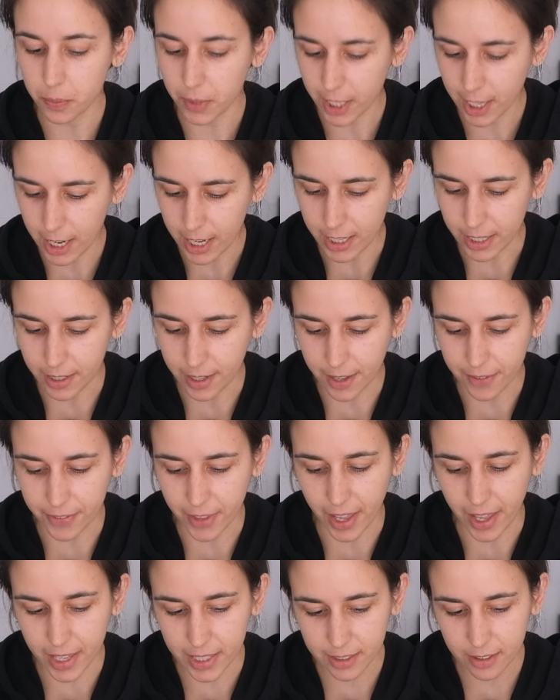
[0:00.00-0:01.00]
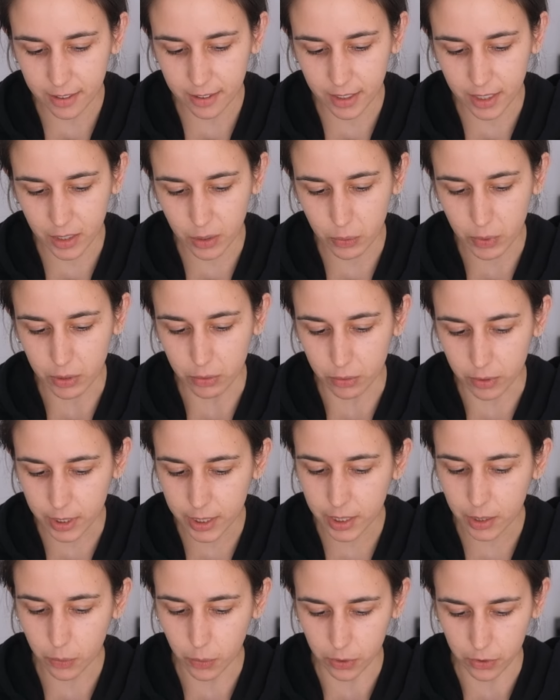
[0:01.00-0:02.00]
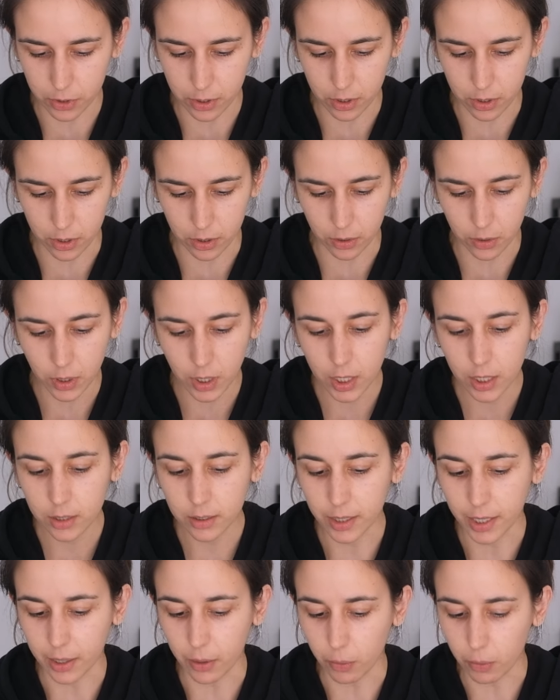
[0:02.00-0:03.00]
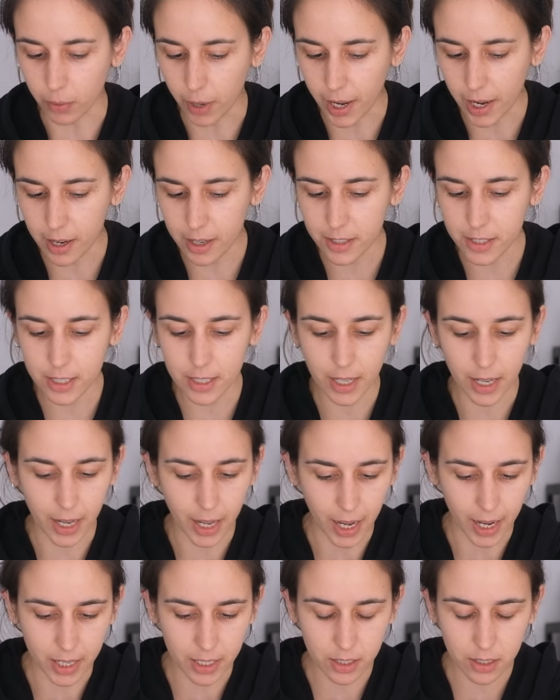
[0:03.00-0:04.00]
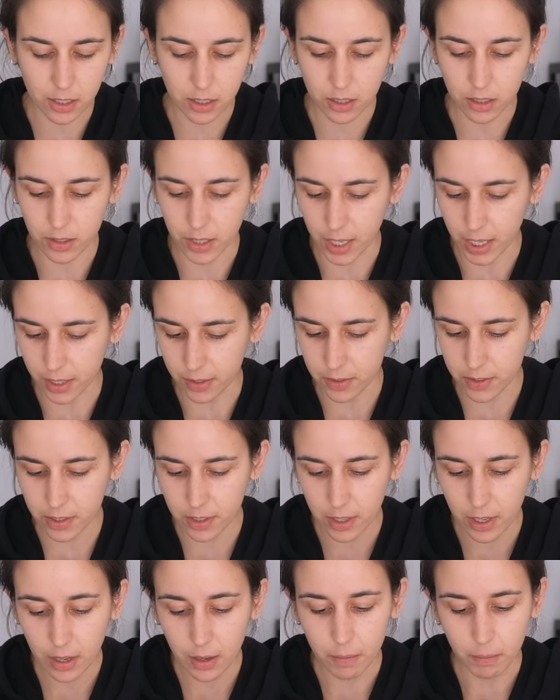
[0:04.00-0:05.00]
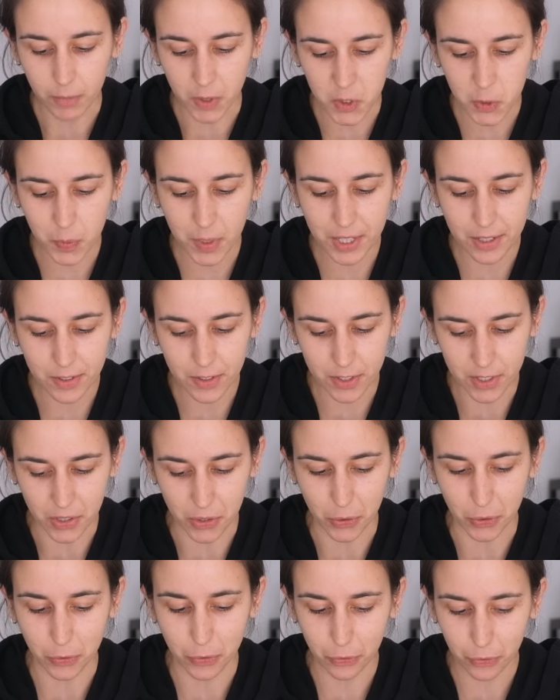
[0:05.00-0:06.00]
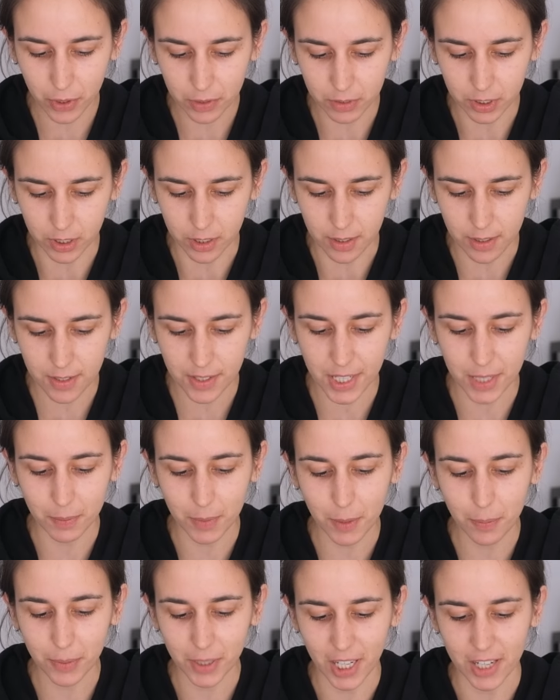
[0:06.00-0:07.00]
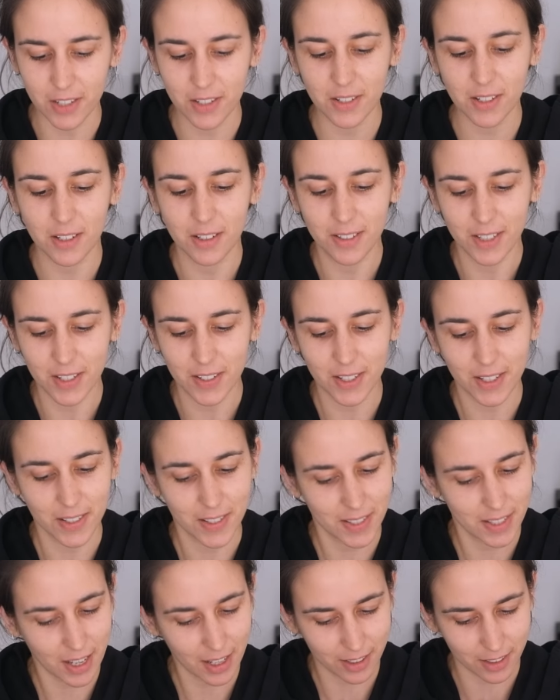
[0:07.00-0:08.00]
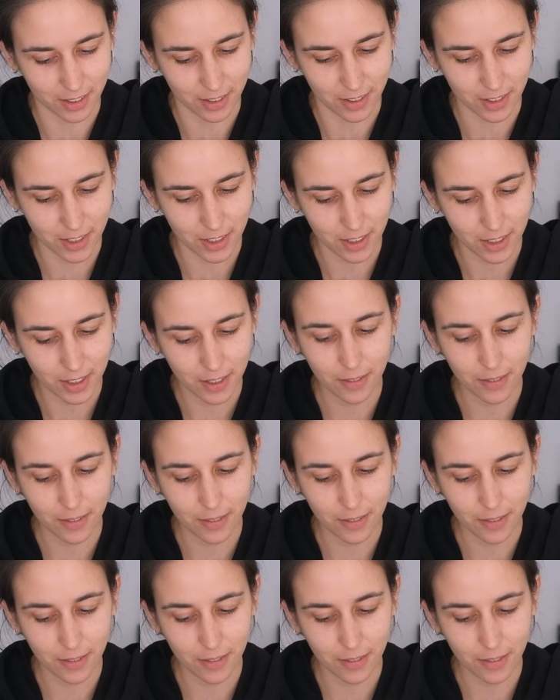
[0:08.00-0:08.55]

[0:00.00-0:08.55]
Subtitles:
play, and that anything we really want to do, like write, act, dance, must be considered frivolous and be placed a distant second.